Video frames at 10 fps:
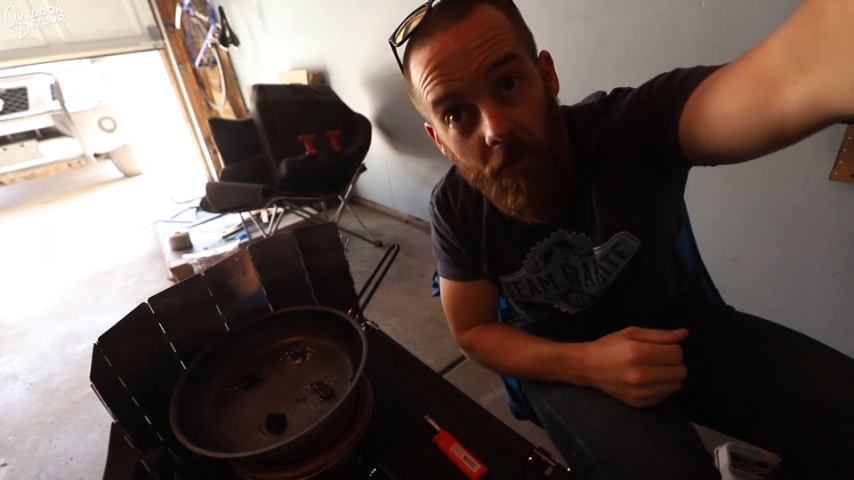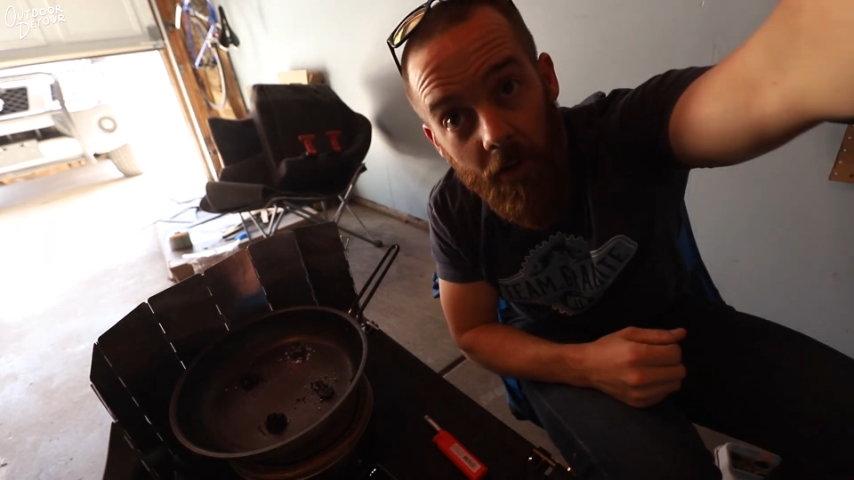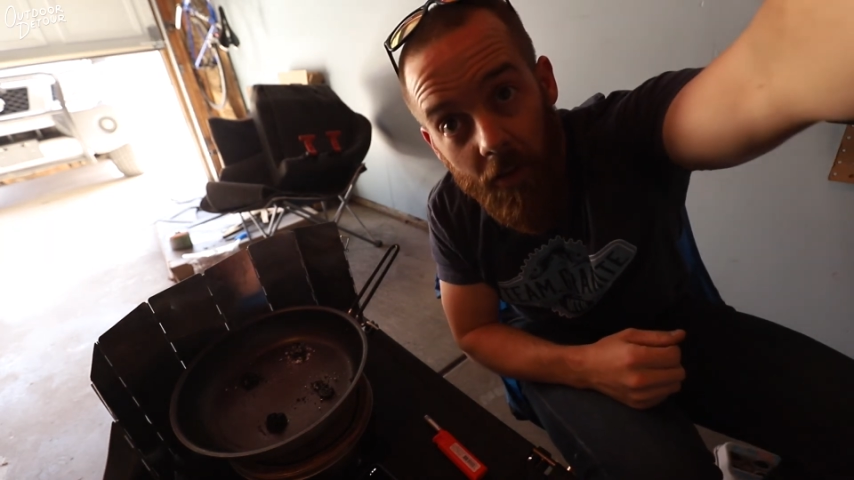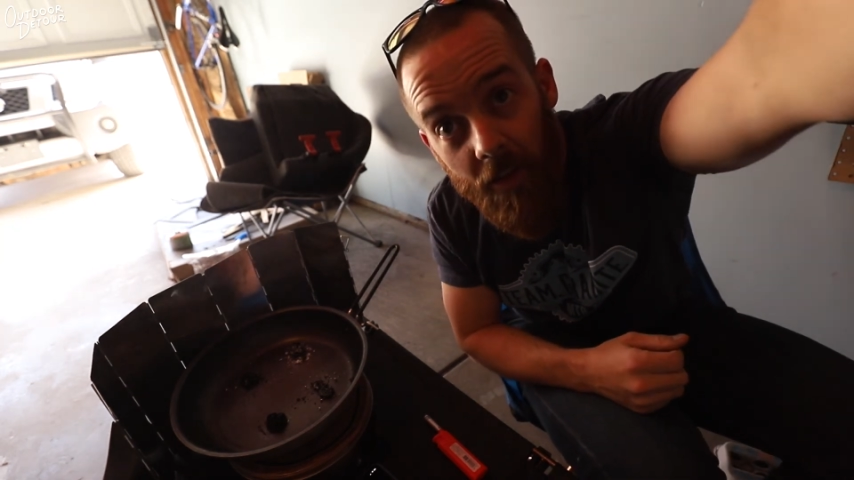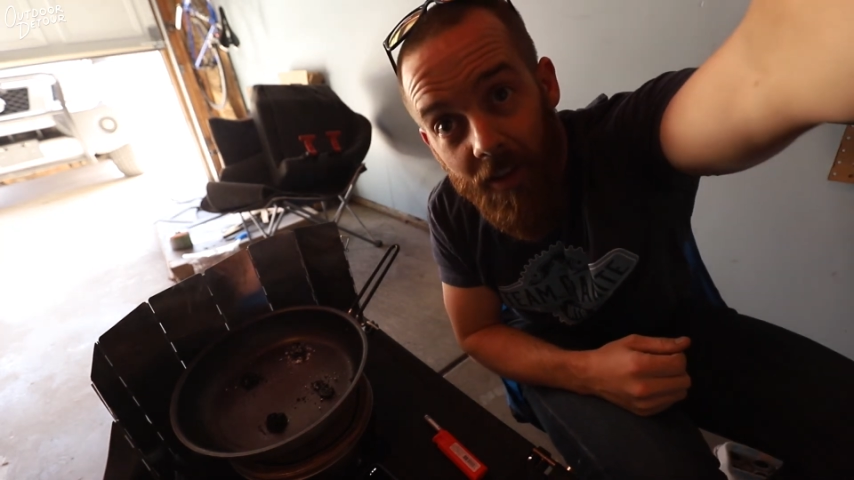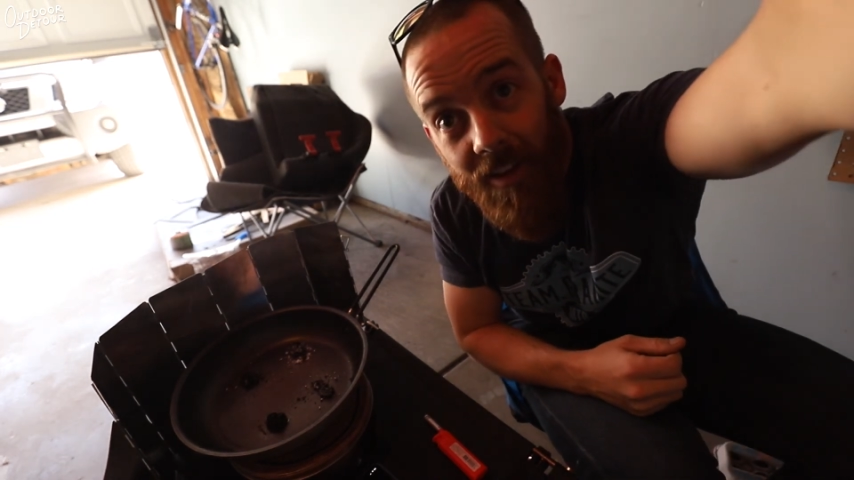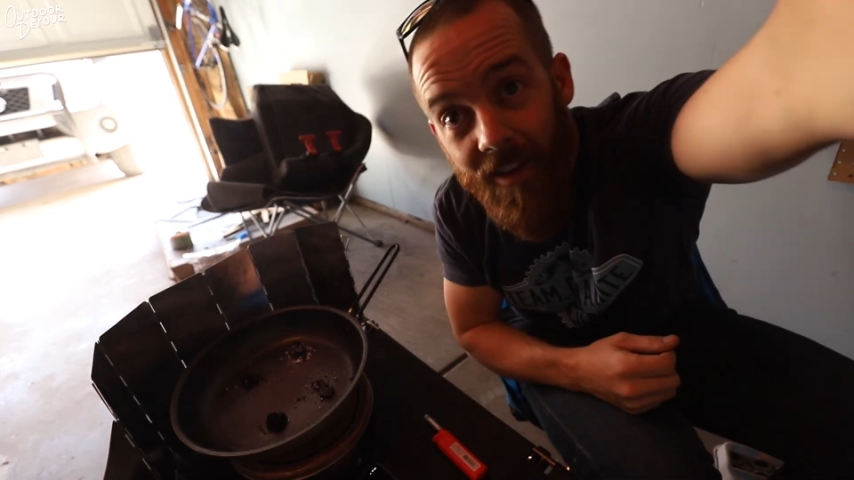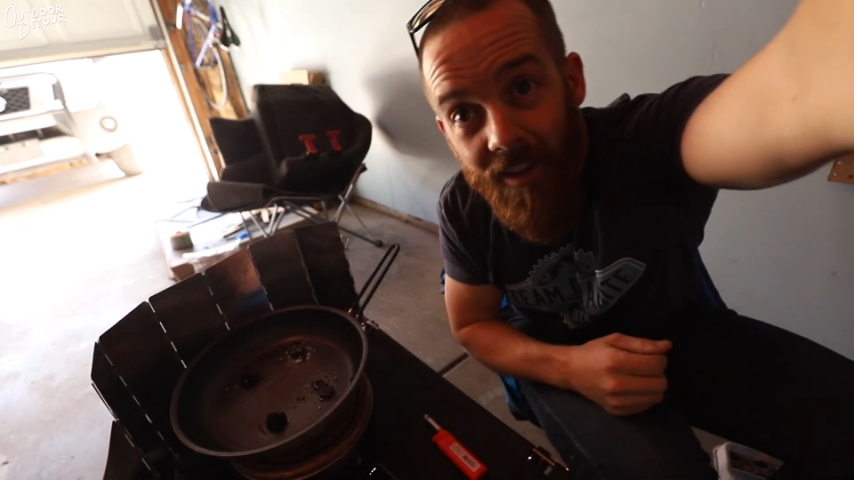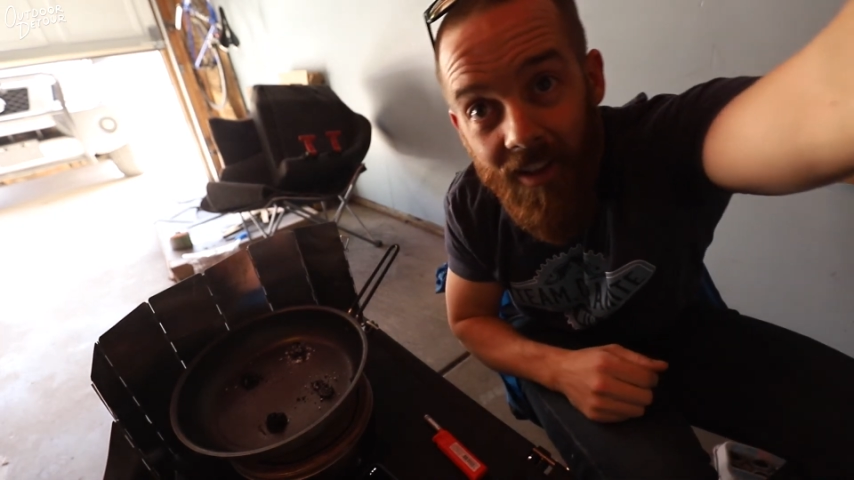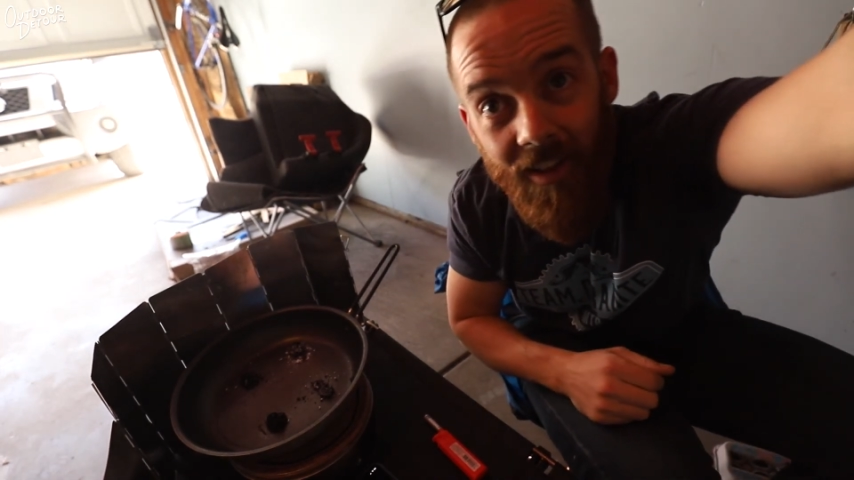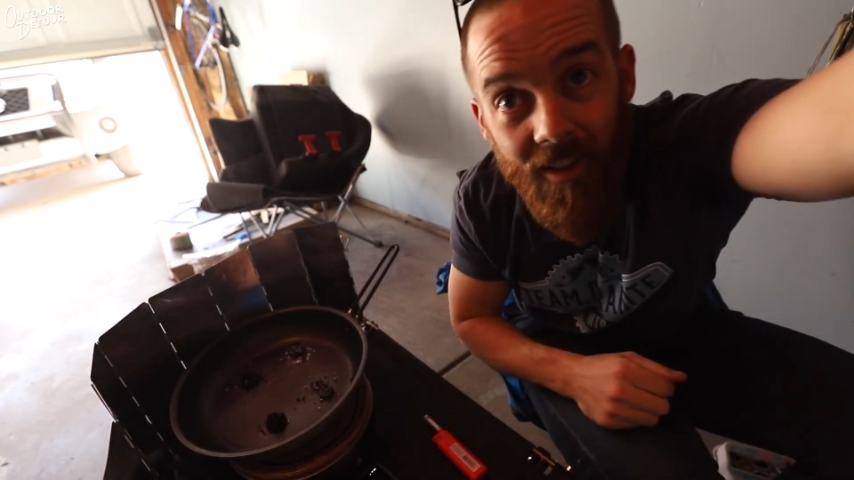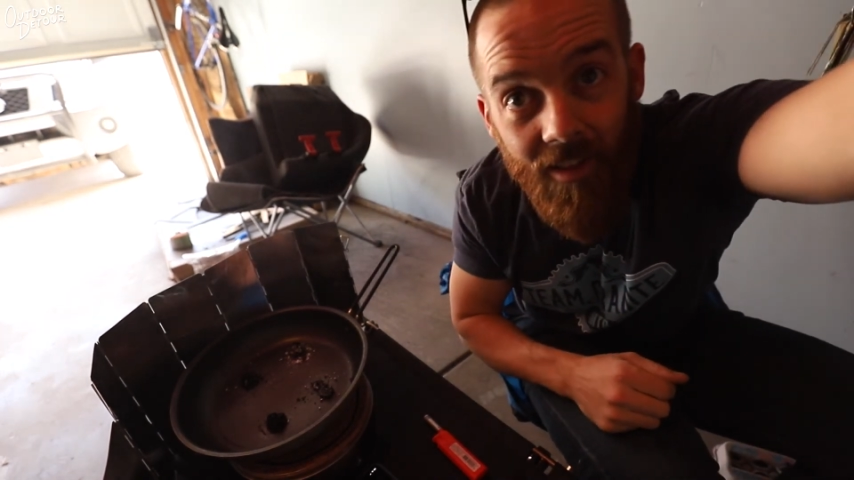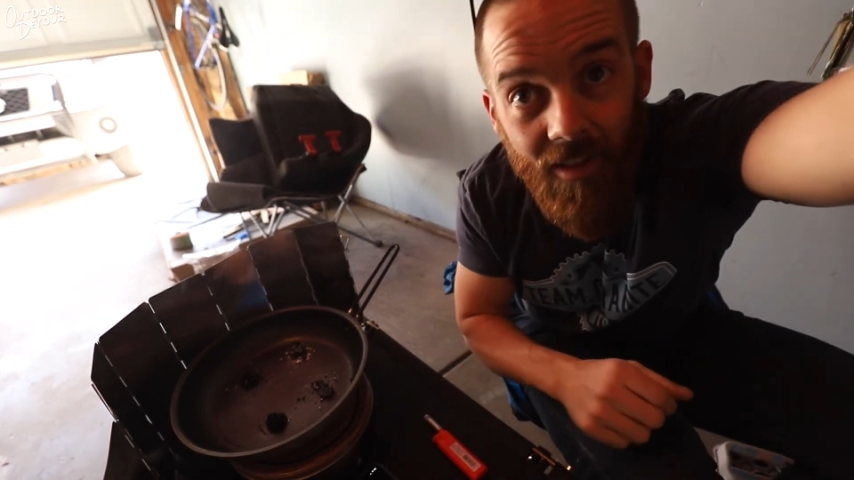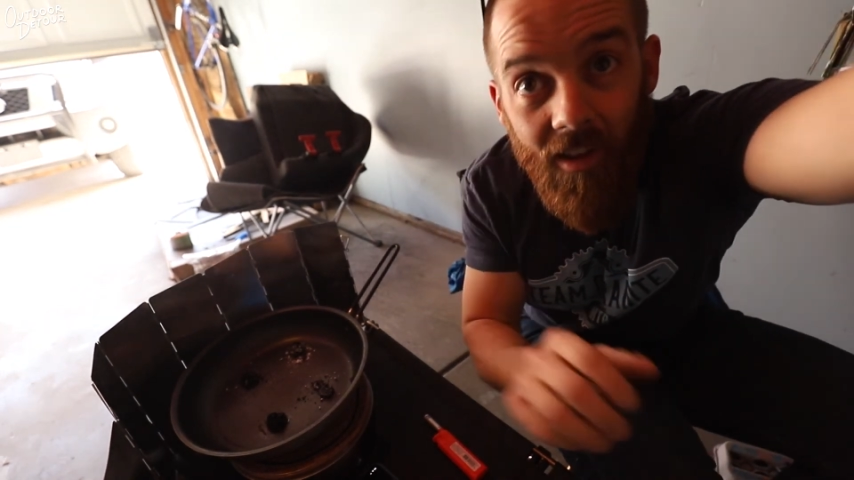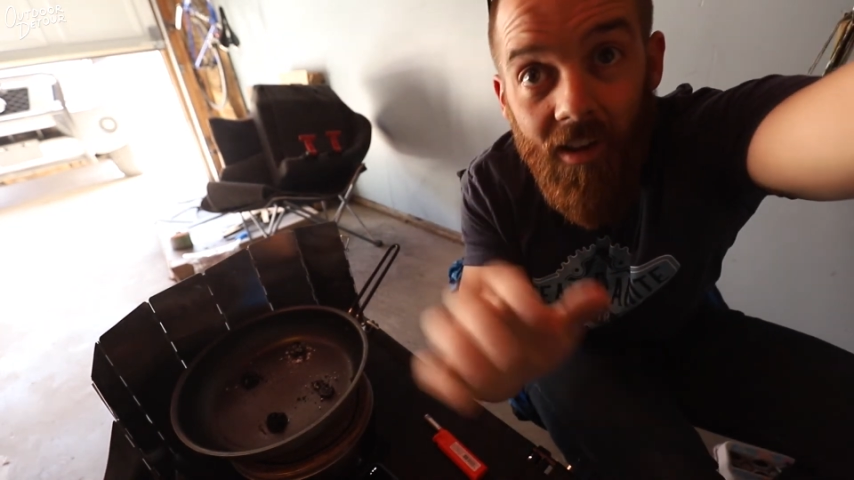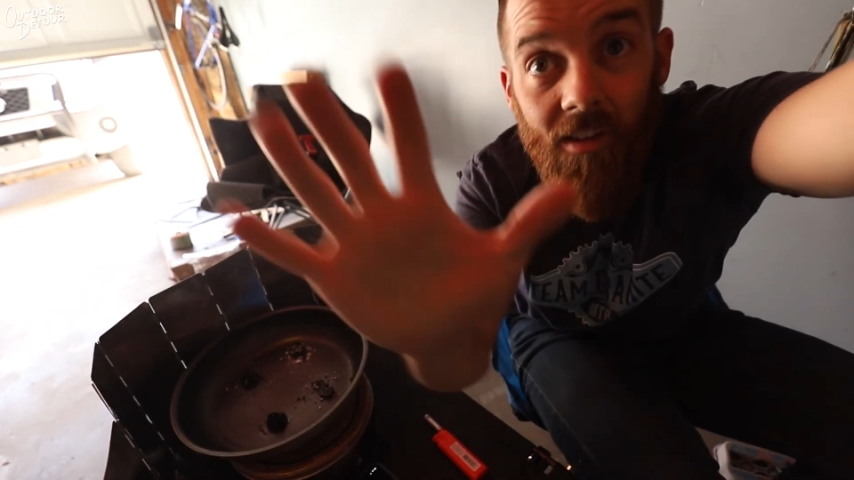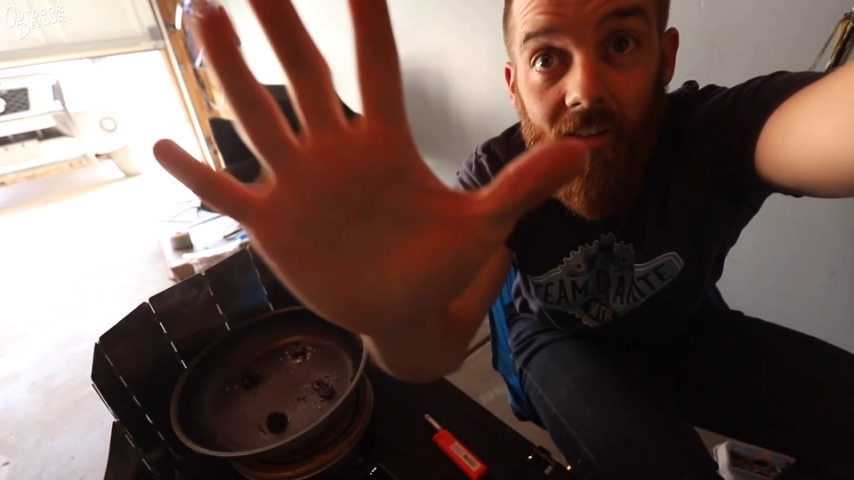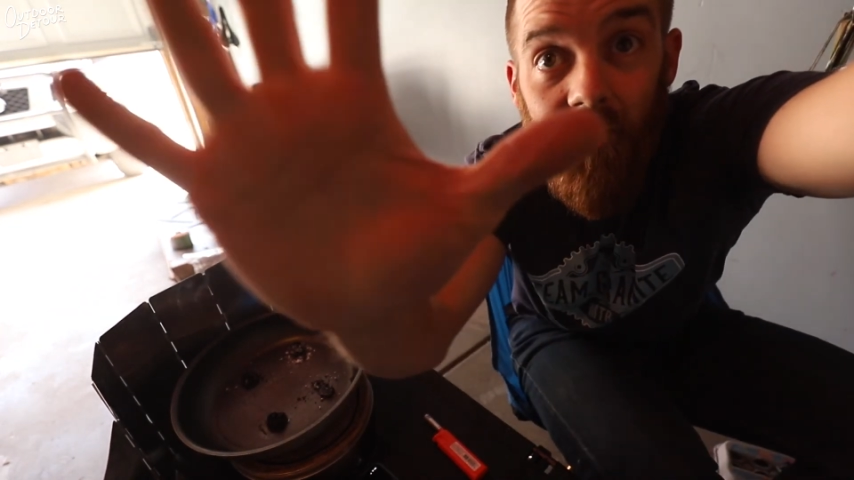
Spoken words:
anything. See ya.